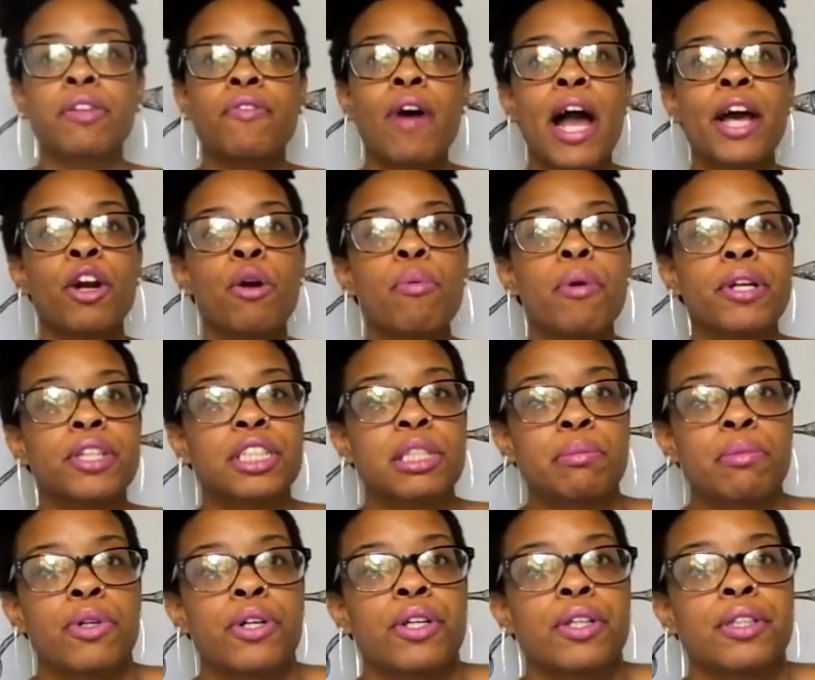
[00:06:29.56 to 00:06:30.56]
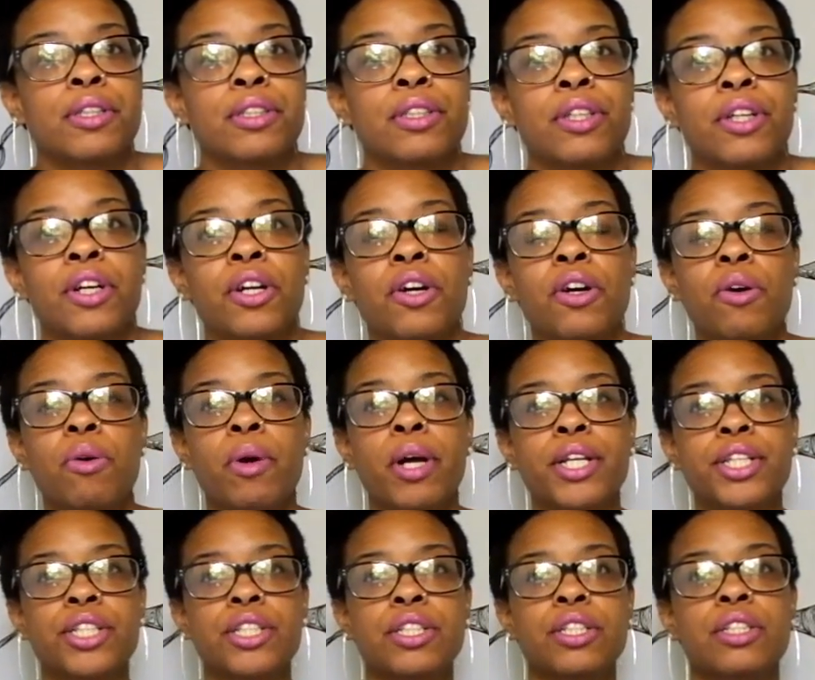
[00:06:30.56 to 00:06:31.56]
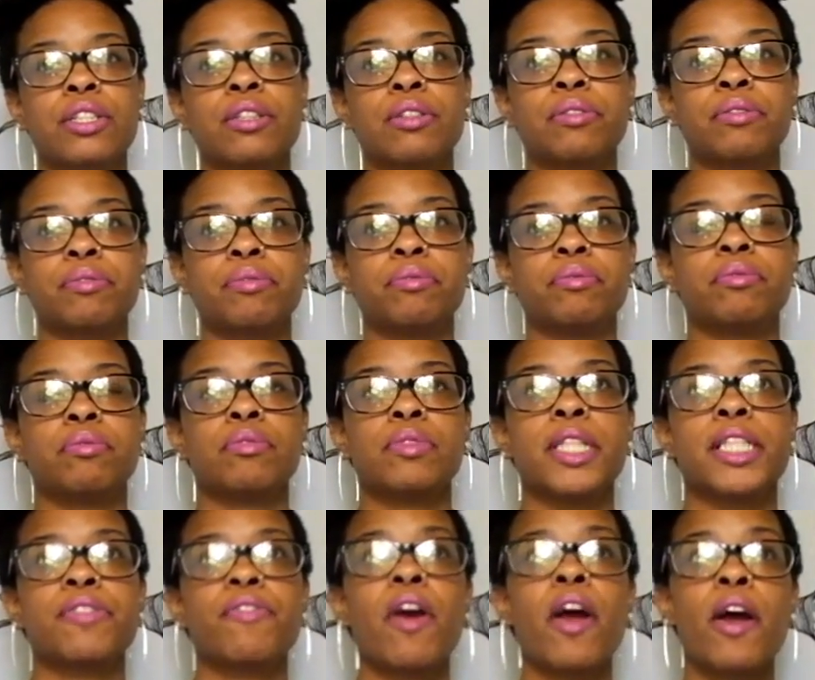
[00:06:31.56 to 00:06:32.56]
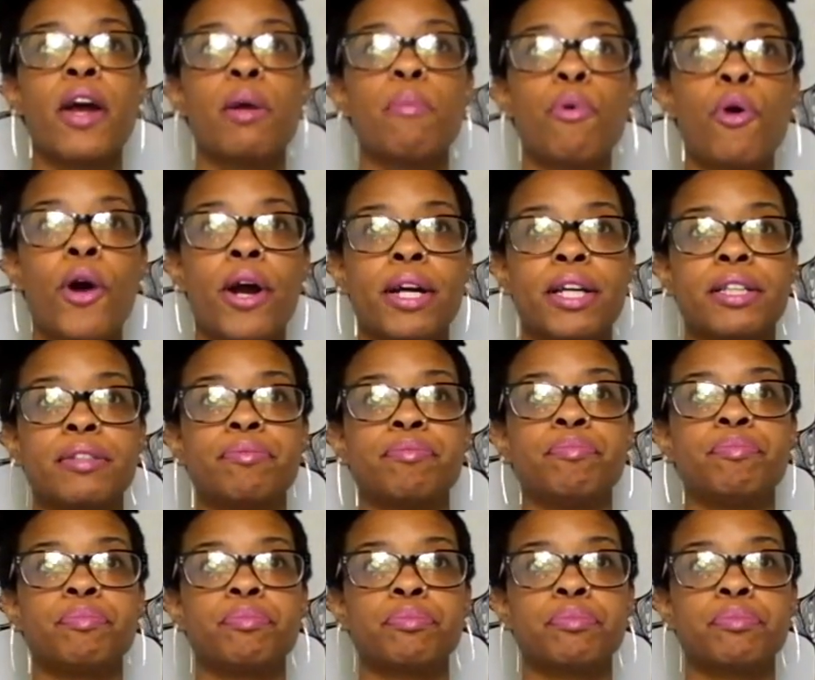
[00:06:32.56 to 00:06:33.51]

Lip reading: the final principle, which is very important